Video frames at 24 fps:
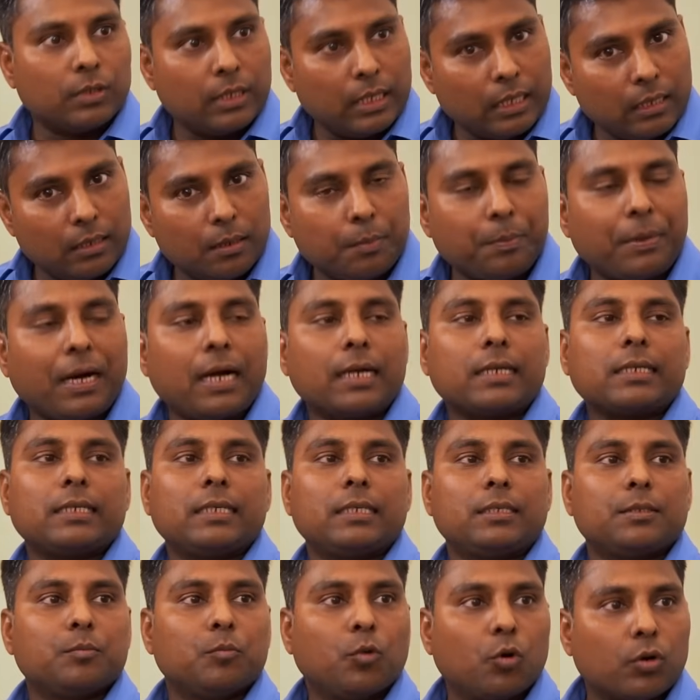there the party
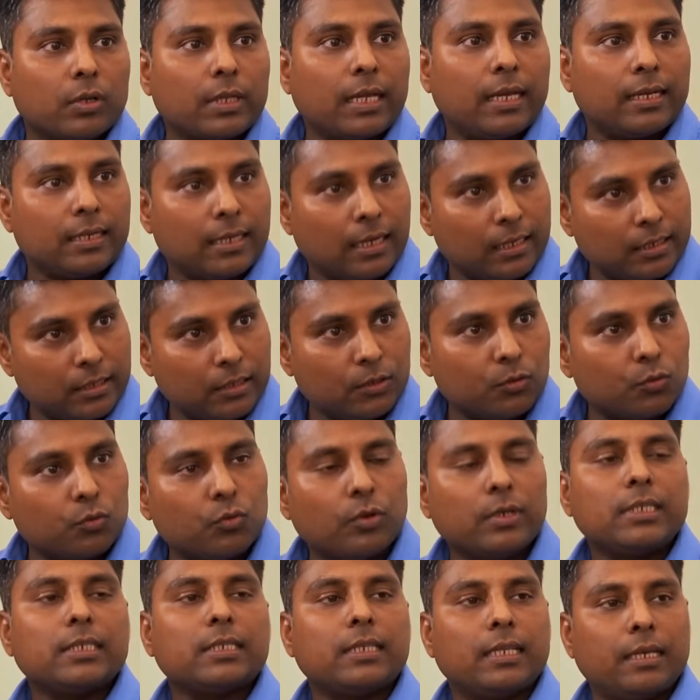is more than
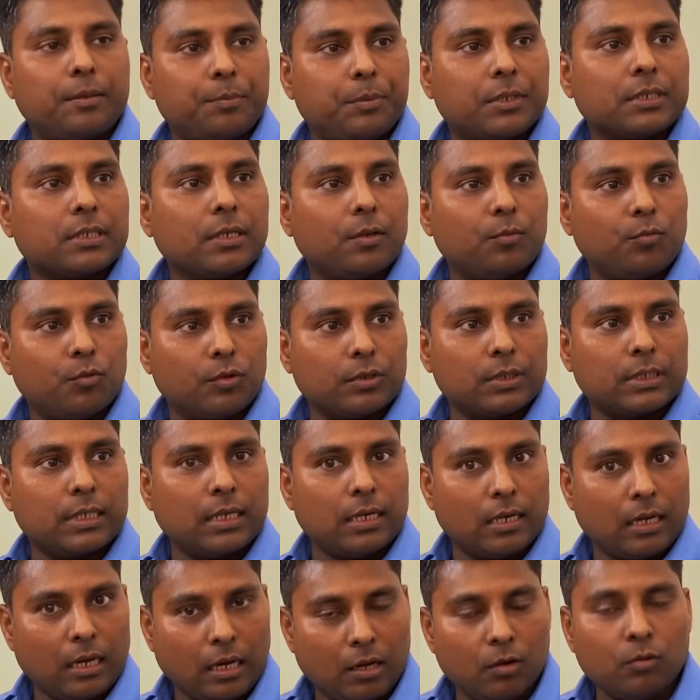23% votes here
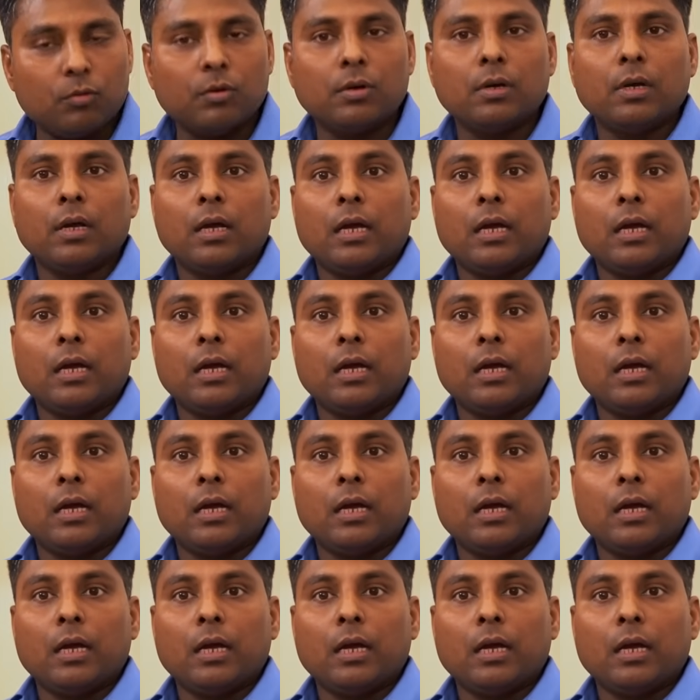now.